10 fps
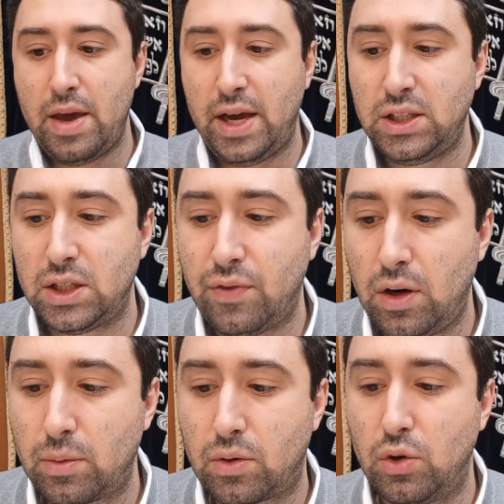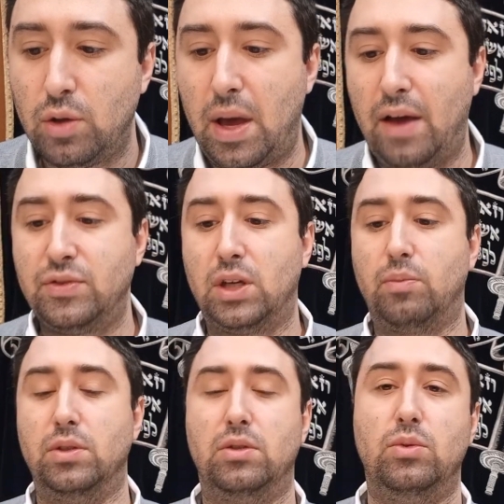Ezed Dvarim Kruyim Hefsek
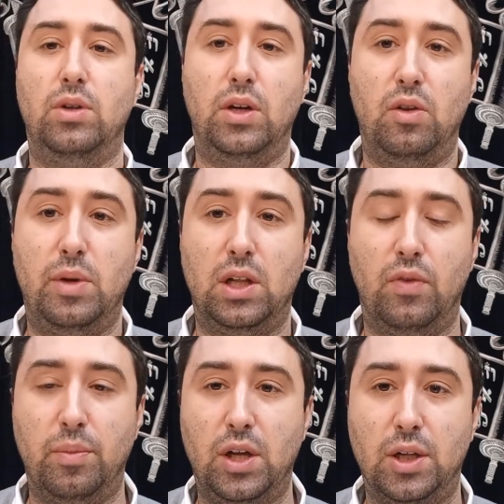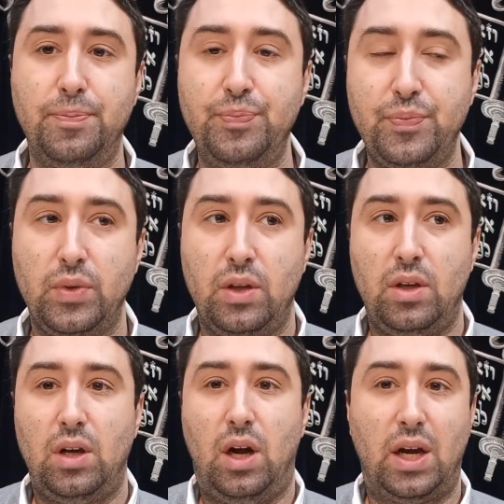Basuda. You're in the middle of a meal.
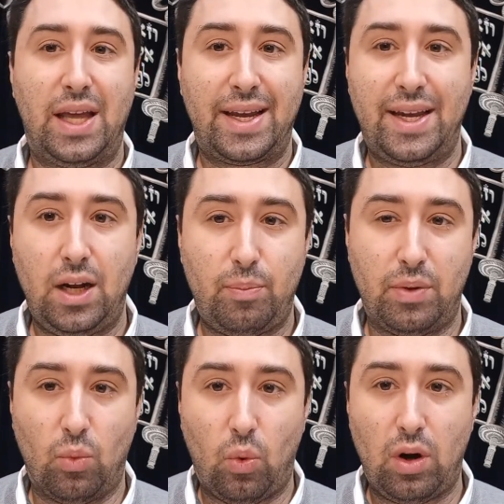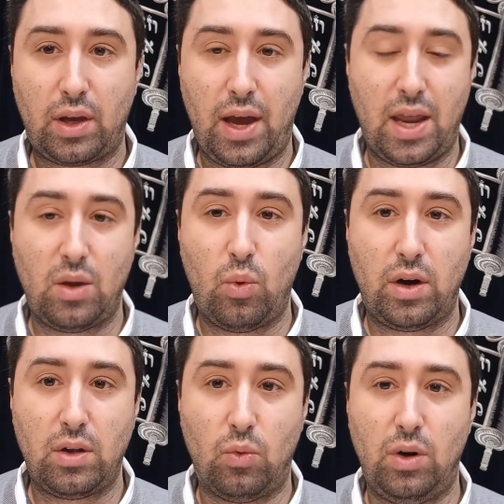Are you allowed to get up and walk anywhere
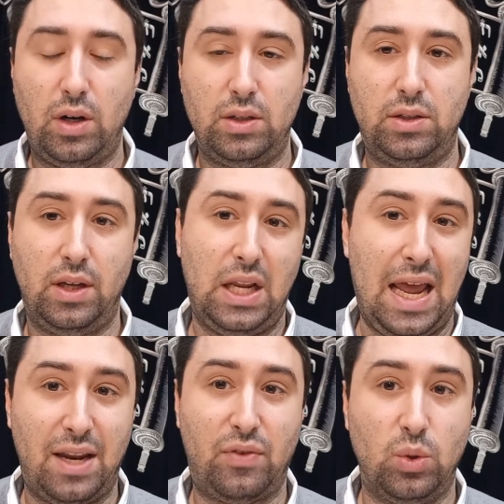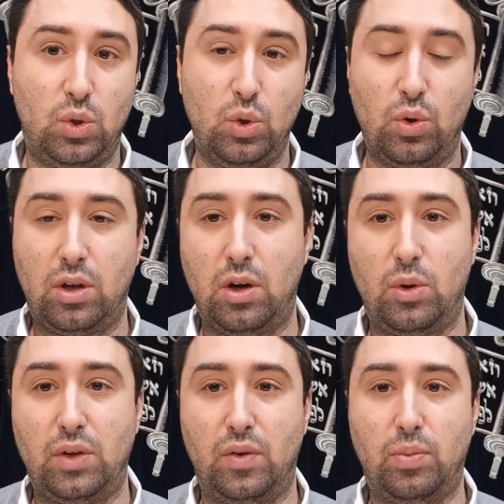you want? And if you do, you go to
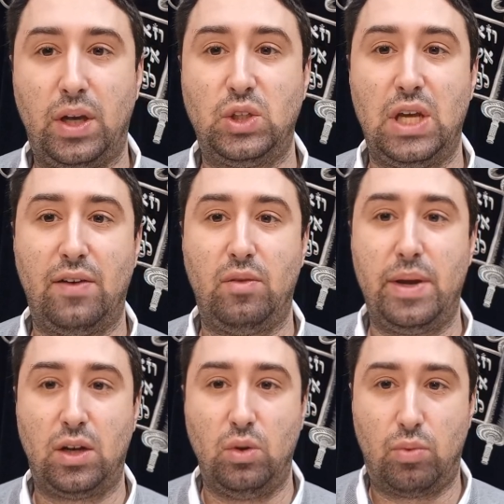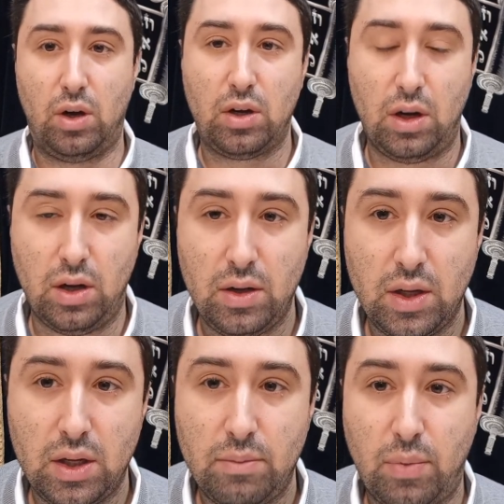a different place. You have to make a new bracha,
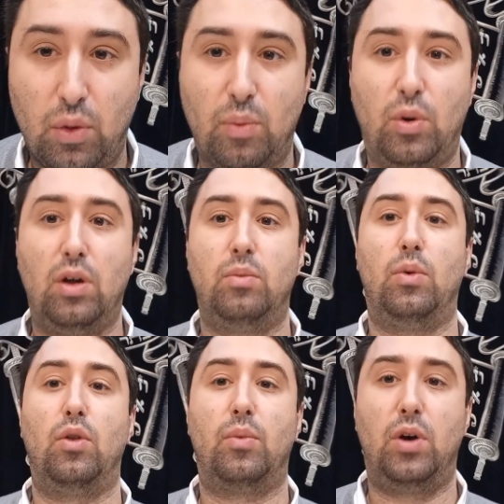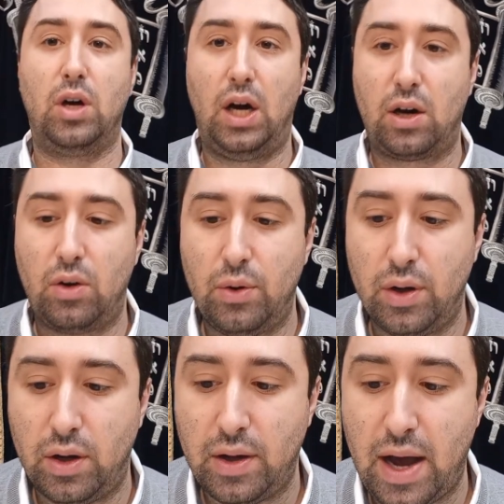both a bracha
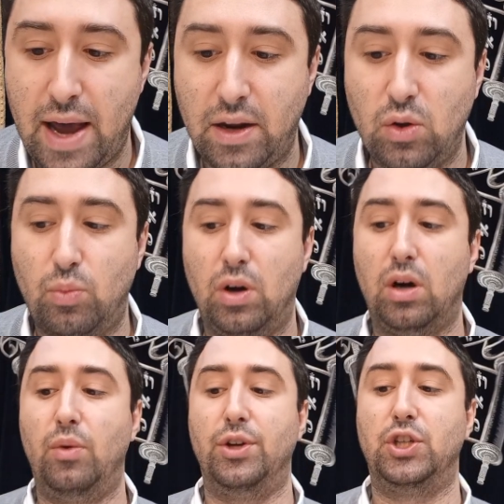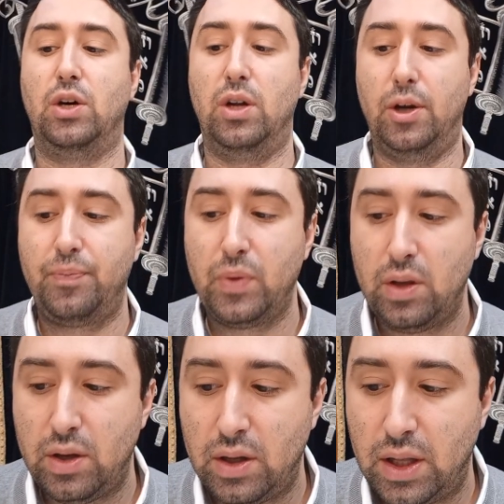Achrona and a new bracha Rishona.
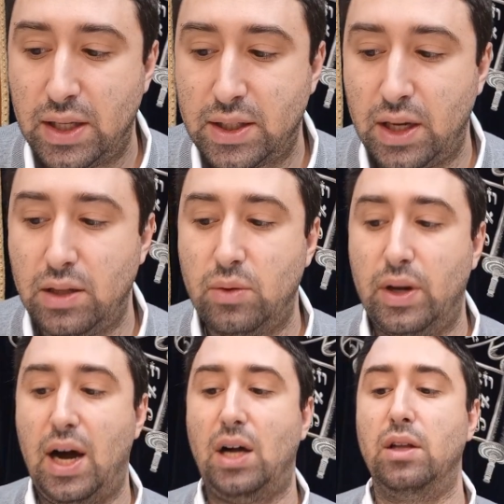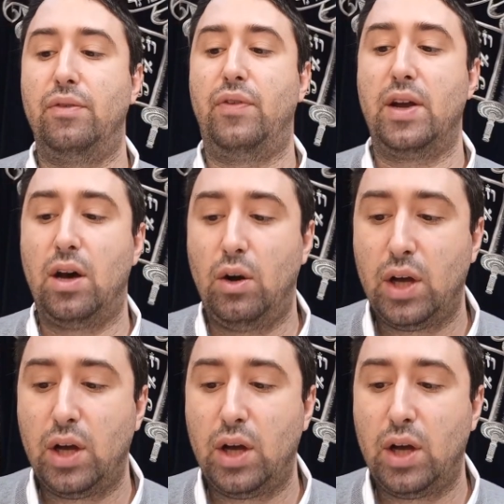Let's get into it. Aleph, you're eating.